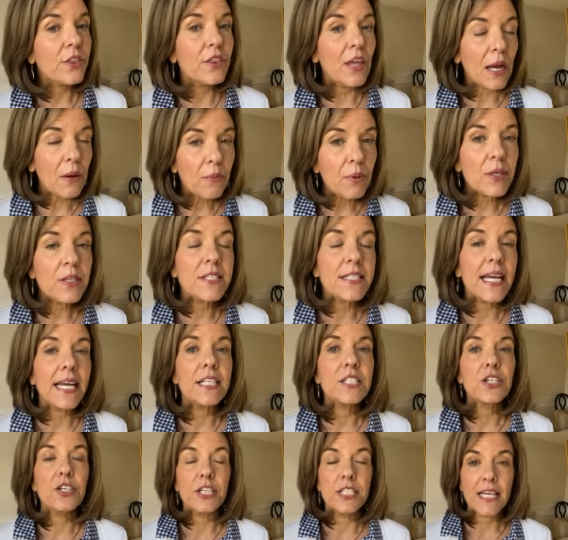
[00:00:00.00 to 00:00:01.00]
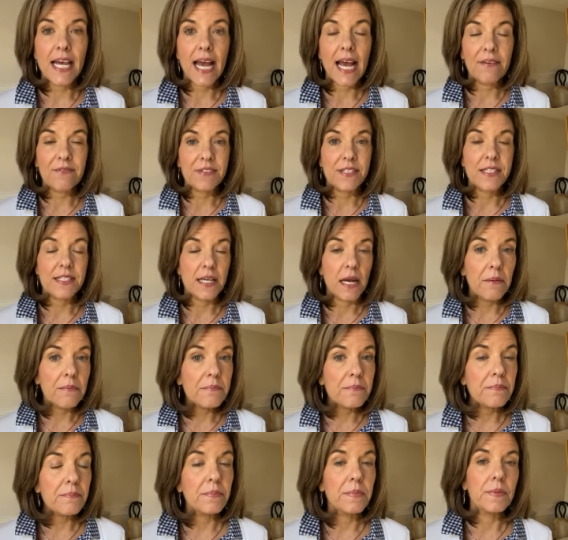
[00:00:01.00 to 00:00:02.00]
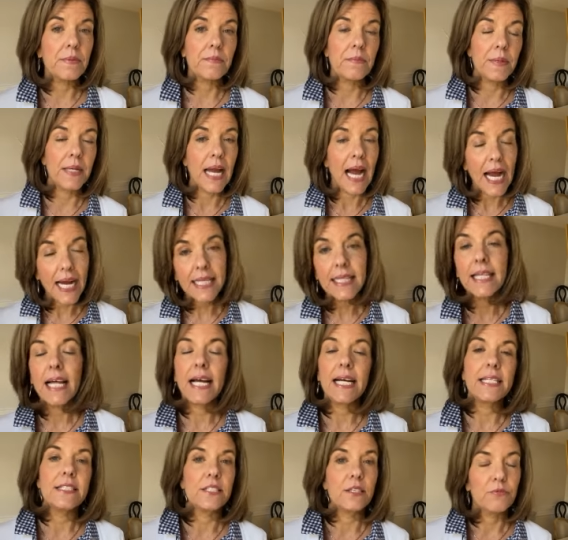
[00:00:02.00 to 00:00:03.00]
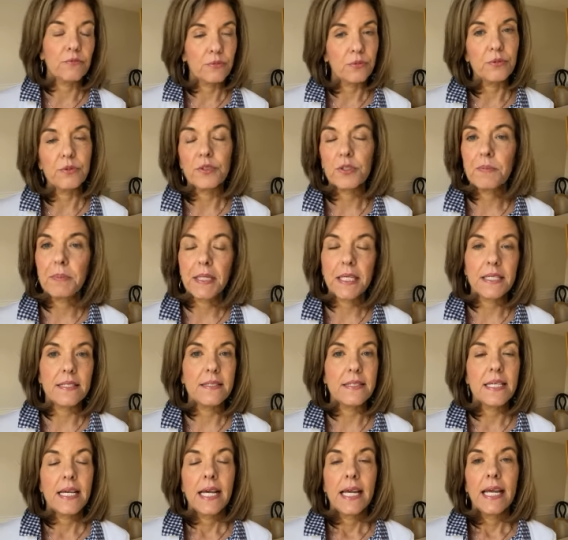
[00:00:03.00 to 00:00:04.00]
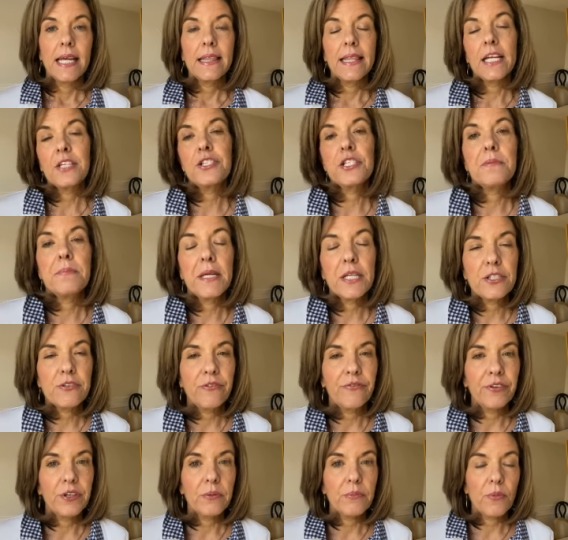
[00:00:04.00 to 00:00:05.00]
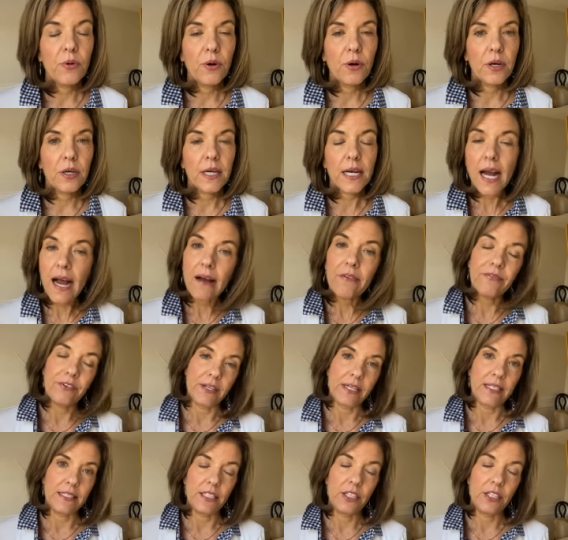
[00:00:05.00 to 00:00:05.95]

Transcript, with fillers: i will say it's good to have some guidelines and rules because that just makes you feel more confident.